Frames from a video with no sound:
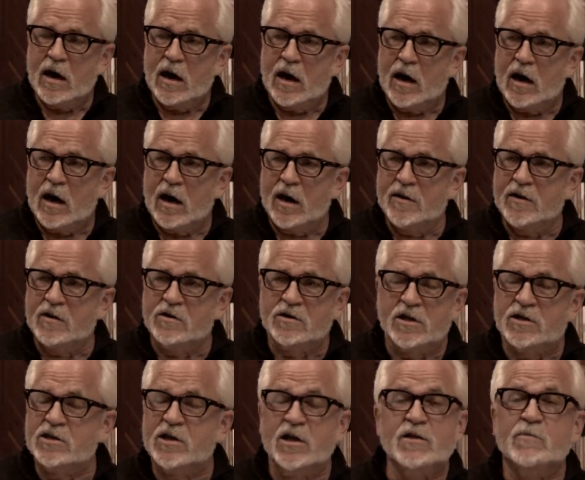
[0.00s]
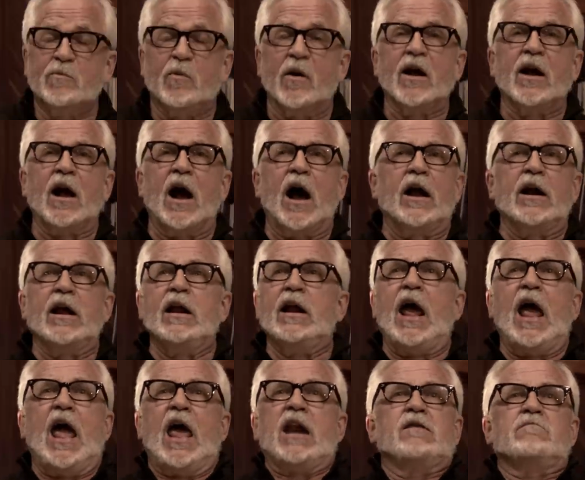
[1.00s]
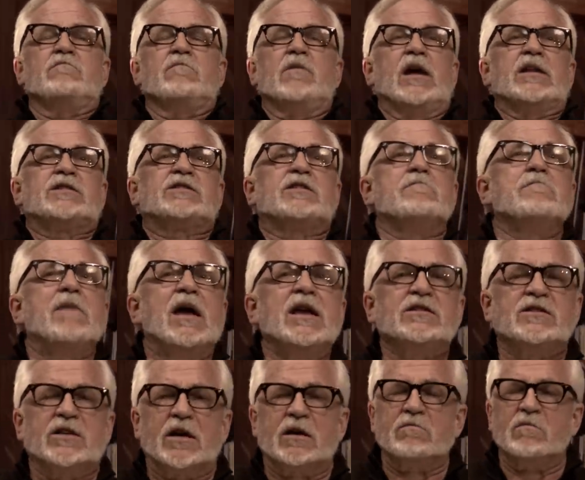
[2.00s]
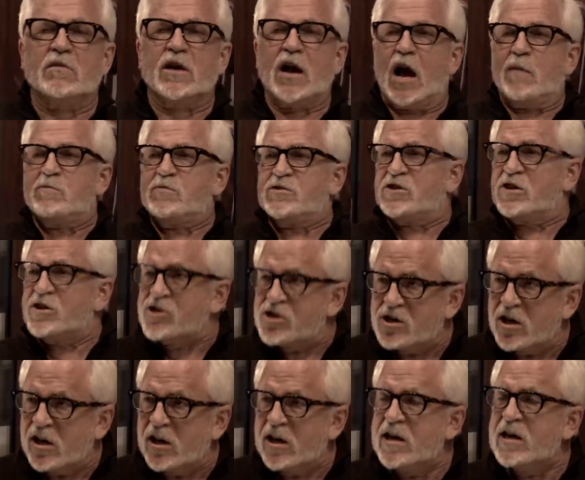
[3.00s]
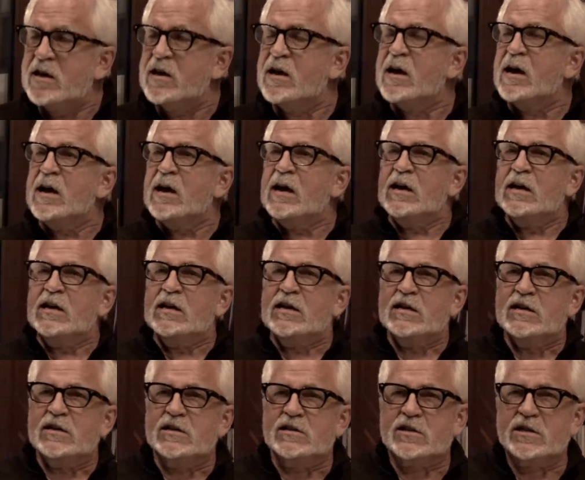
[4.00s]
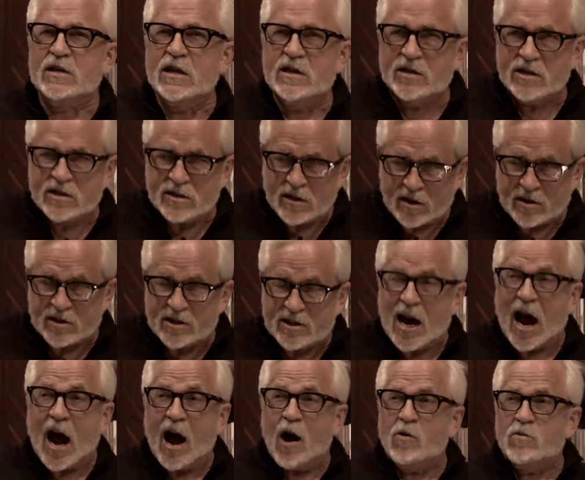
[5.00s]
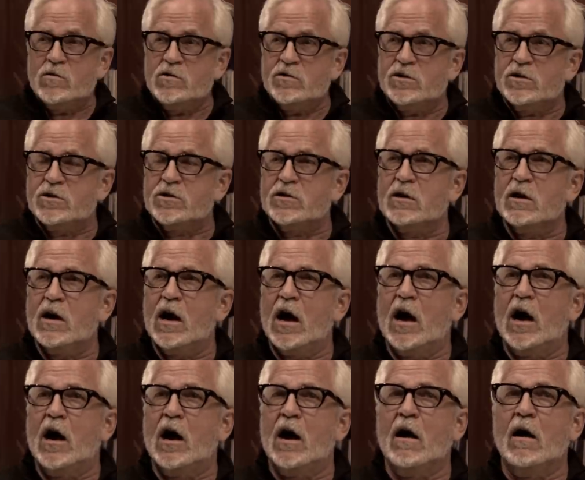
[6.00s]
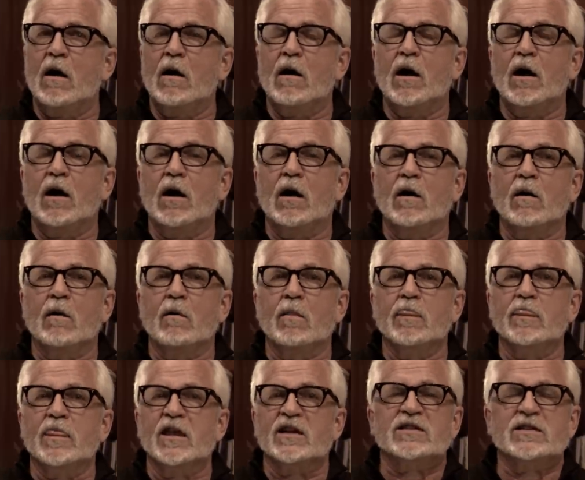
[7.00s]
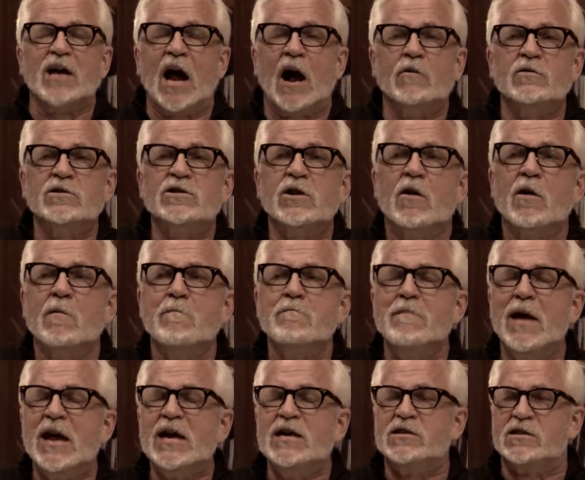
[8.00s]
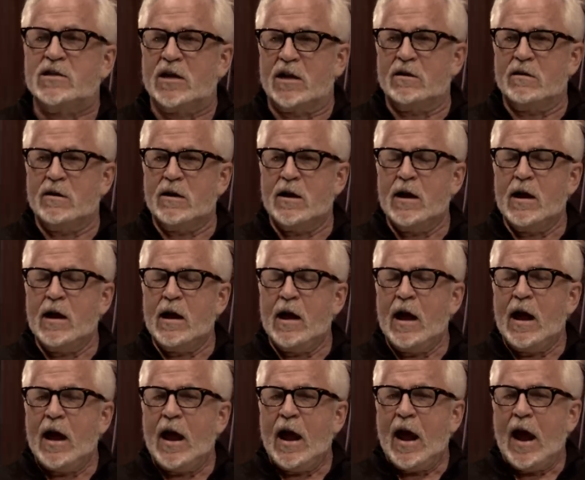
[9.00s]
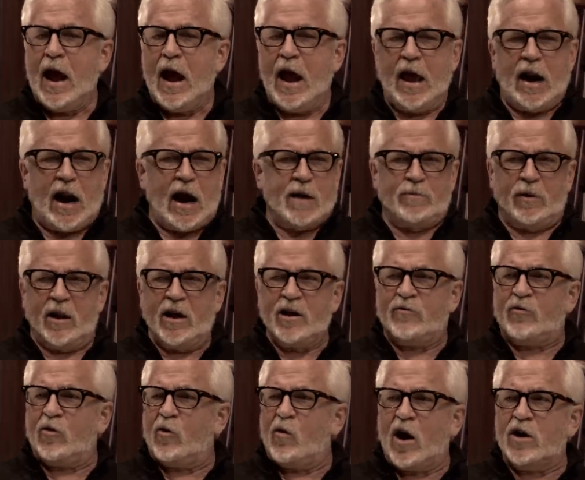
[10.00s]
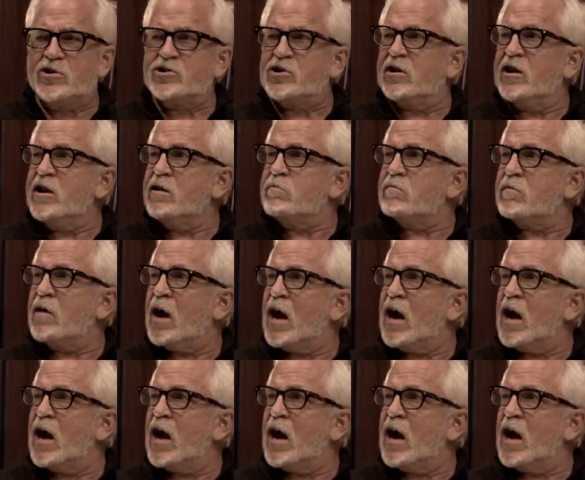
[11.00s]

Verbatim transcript: Uh, there's a synth break on it, and it's amazing. Compositionally, since the sounds, uh, uh, the sounds are amazing. And I played it for Roger Linn.